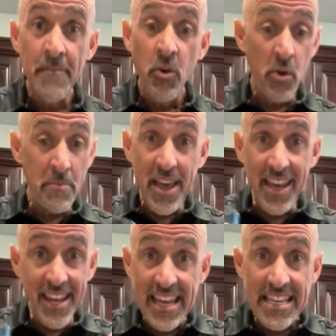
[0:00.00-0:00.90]
we make
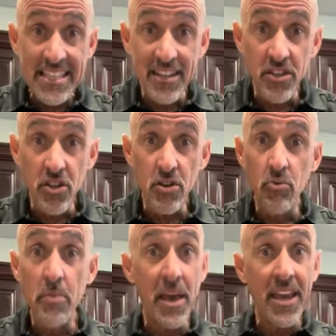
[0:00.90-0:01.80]
it easy to do, we
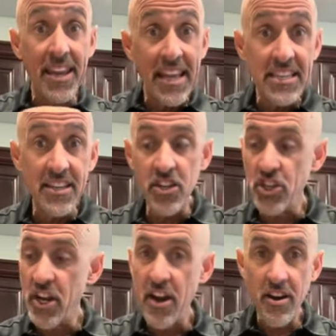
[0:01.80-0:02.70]
make it easy to
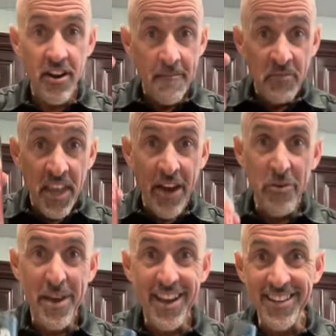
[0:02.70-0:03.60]
share, and we
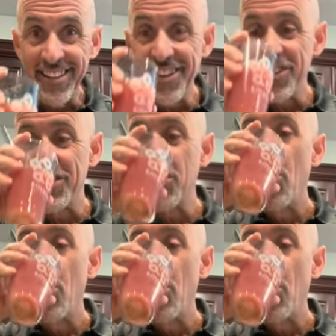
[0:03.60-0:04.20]
make it delicious.